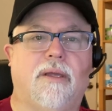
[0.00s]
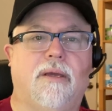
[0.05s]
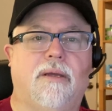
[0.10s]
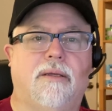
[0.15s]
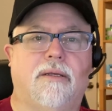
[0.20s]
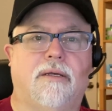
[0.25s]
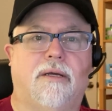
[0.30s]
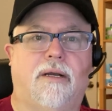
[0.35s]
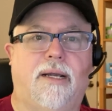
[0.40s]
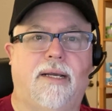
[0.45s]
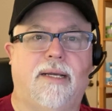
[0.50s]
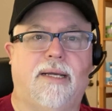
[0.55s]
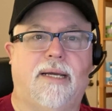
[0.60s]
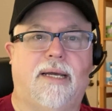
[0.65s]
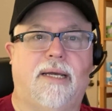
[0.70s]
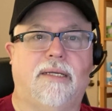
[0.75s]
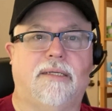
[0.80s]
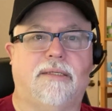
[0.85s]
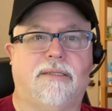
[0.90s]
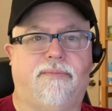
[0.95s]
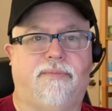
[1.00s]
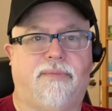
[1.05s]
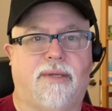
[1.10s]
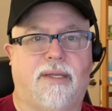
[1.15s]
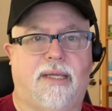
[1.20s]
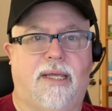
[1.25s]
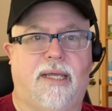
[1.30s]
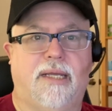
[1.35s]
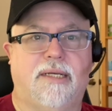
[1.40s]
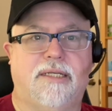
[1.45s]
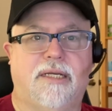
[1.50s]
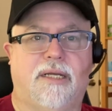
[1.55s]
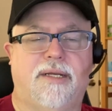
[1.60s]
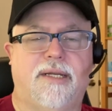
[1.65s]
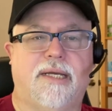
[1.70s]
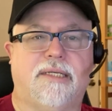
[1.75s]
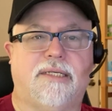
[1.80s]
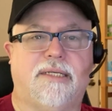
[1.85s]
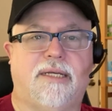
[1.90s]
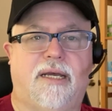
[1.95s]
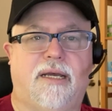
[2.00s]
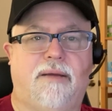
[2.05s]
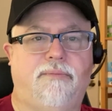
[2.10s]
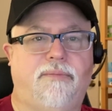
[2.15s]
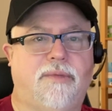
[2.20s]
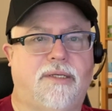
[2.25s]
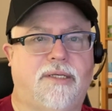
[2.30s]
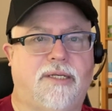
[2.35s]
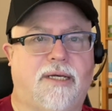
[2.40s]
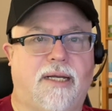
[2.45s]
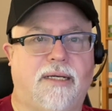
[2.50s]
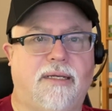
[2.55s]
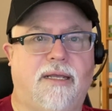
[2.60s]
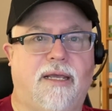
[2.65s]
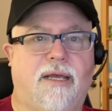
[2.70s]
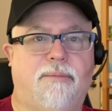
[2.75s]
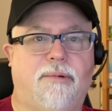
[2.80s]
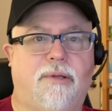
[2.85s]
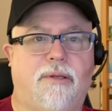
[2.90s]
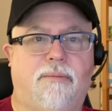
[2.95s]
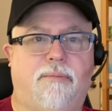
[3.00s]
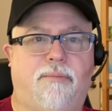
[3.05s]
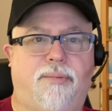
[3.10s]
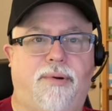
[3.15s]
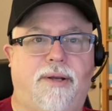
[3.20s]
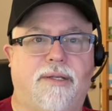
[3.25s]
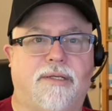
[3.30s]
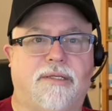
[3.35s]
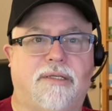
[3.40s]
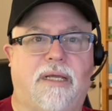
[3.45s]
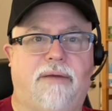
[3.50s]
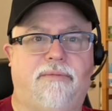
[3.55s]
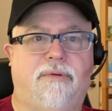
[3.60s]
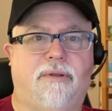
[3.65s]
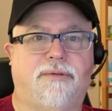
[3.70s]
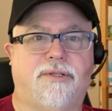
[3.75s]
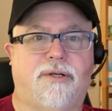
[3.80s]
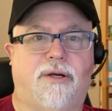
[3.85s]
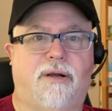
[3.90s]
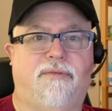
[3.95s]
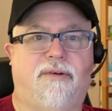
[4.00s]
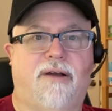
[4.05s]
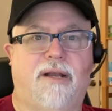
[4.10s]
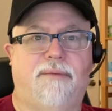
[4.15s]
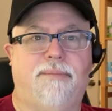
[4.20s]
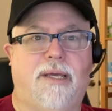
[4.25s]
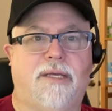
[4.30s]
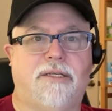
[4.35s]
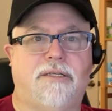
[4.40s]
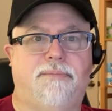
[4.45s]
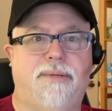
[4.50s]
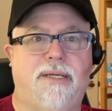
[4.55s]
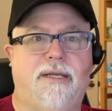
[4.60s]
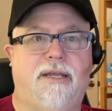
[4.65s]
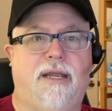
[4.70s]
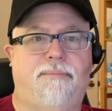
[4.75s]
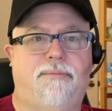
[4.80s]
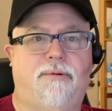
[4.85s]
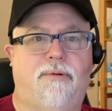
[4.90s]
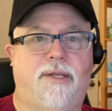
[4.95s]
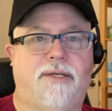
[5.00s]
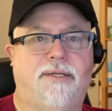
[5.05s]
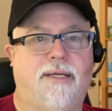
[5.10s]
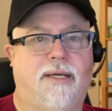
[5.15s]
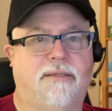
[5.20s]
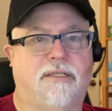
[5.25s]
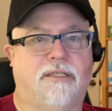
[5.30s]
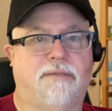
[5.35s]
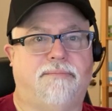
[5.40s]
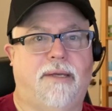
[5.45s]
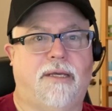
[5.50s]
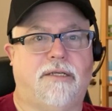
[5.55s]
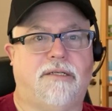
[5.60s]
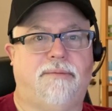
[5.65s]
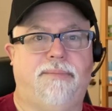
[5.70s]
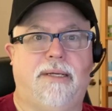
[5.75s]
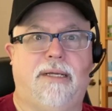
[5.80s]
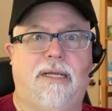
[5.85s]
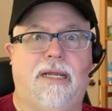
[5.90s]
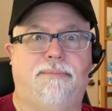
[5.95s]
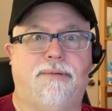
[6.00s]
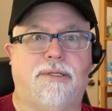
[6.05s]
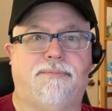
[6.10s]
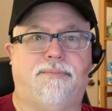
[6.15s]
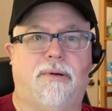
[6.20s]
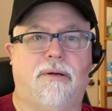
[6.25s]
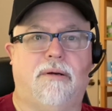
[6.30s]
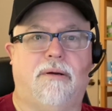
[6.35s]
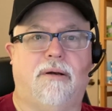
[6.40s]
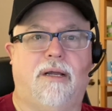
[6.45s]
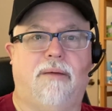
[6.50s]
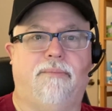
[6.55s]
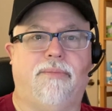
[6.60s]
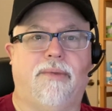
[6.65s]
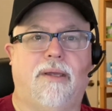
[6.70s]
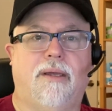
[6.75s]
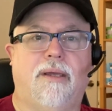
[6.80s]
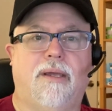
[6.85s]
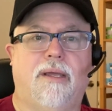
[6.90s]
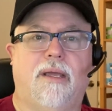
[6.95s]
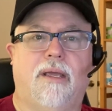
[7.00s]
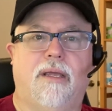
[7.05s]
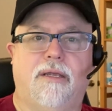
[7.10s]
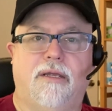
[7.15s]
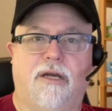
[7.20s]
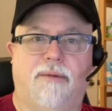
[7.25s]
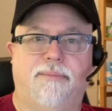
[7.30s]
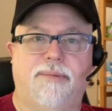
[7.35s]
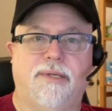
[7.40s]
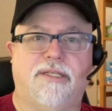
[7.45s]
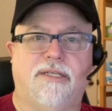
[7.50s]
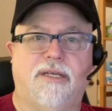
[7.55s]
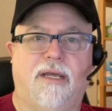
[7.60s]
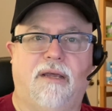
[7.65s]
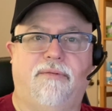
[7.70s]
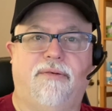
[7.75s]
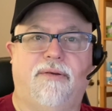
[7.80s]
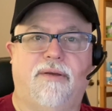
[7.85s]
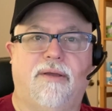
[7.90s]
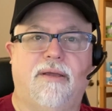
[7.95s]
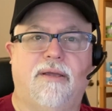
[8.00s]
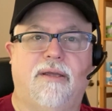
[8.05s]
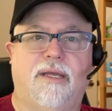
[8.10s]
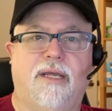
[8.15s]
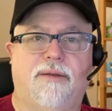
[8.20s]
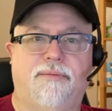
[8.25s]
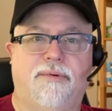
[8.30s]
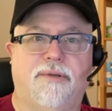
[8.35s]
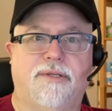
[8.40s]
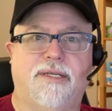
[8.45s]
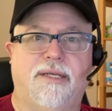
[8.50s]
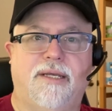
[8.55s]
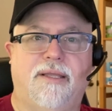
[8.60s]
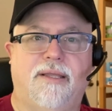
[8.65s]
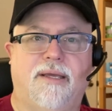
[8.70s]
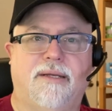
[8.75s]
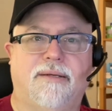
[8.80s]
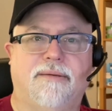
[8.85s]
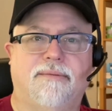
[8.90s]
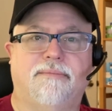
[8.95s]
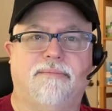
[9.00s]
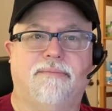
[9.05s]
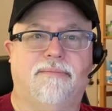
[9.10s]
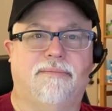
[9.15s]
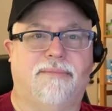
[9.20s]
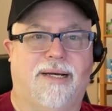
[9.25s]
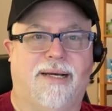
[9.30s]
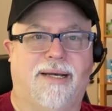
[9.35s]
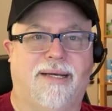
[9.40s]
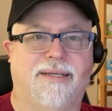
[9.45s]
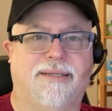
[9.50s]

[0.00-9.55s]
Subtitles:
All right, guys. Until next time, Todd Gamble, apprentice level certified master beekeeper with the Texas Master Beekeepers Program. Y'all be safe, and we'll see you then. Bye.